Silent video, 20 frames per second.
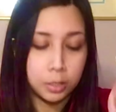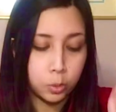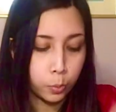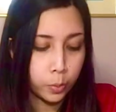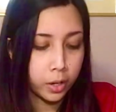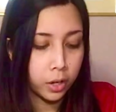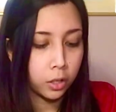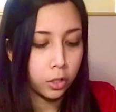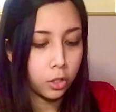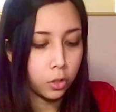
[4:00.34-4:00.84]
we
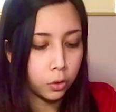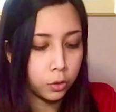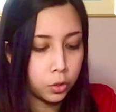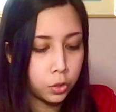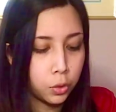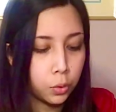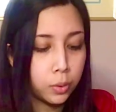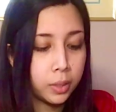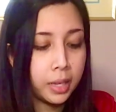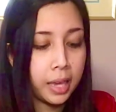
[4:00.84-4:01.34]
are going
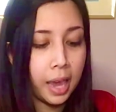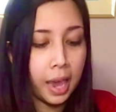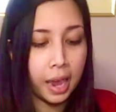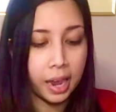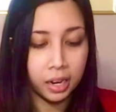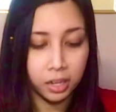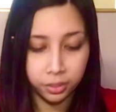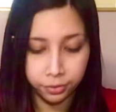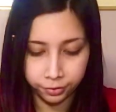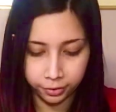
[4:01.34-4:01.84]
to
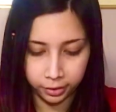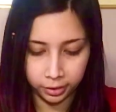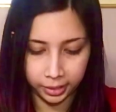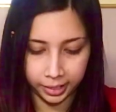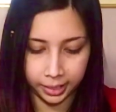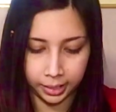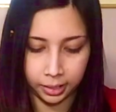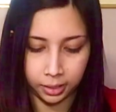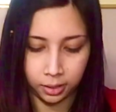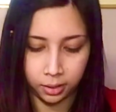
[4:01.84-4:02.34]

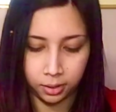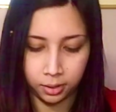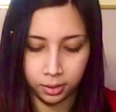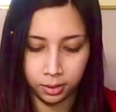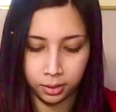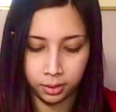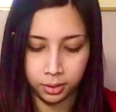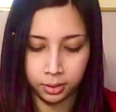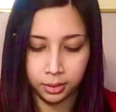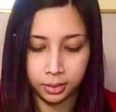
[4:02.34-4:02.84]
carefully
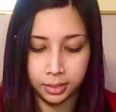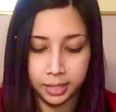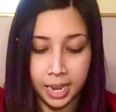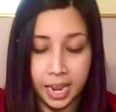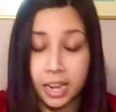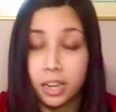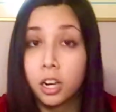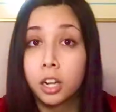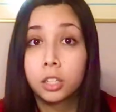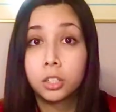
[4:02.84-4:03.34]

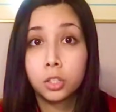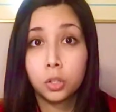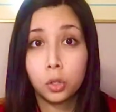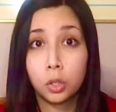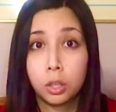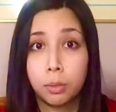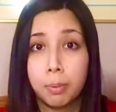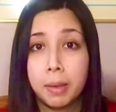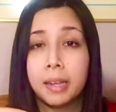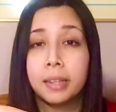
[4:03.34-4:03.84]
take our
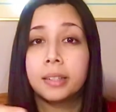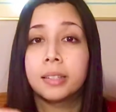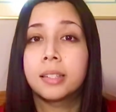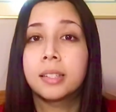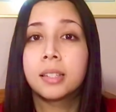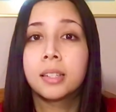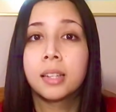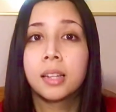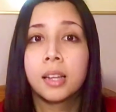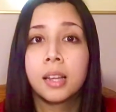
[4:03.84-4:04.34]
toothpicks
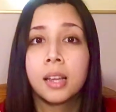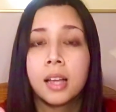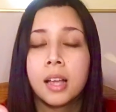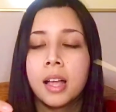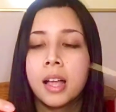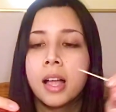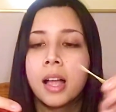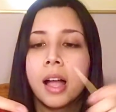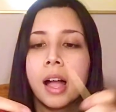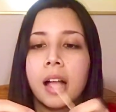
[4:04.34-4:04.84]

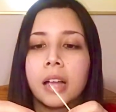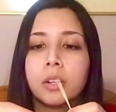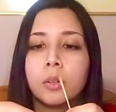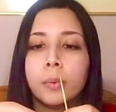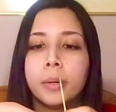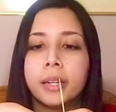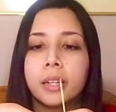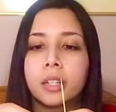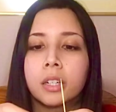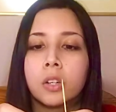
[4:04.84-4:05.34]
and
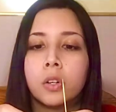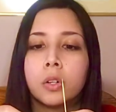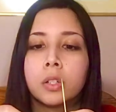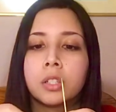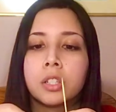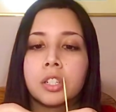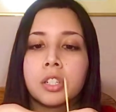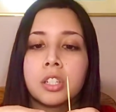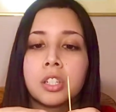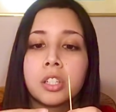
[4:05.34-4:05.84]
we are going
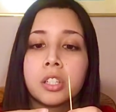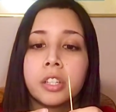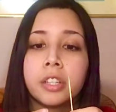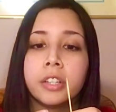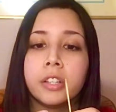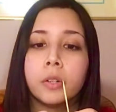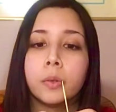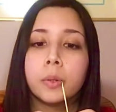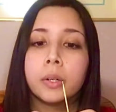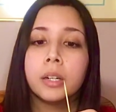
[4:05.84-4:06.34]
to
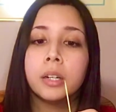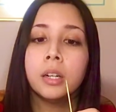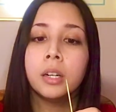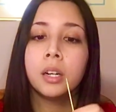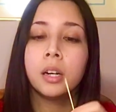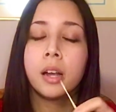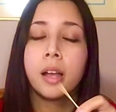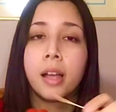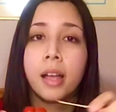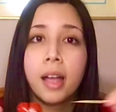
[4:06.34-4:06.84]
skewer
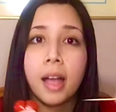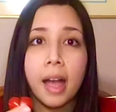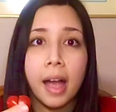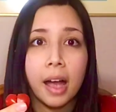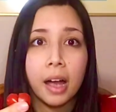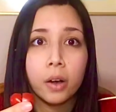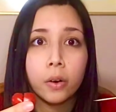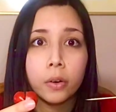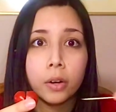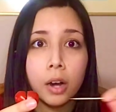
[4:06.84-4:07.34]

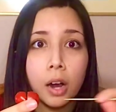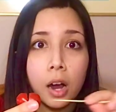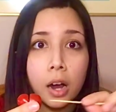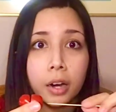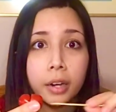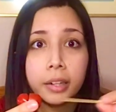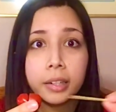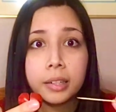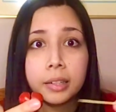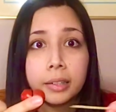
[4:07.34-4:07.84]
our
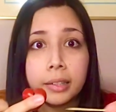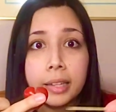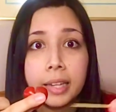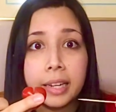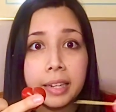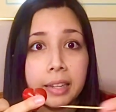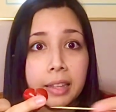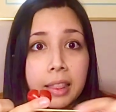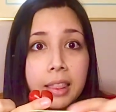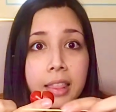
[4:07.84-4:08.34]
heart
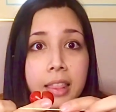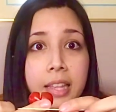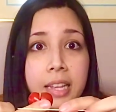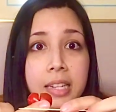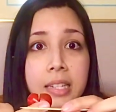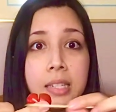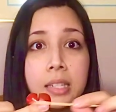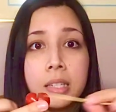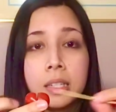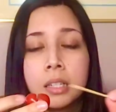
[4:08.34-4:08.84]
like
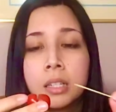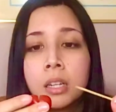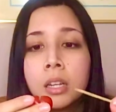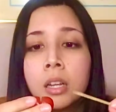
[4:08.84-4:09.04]
this,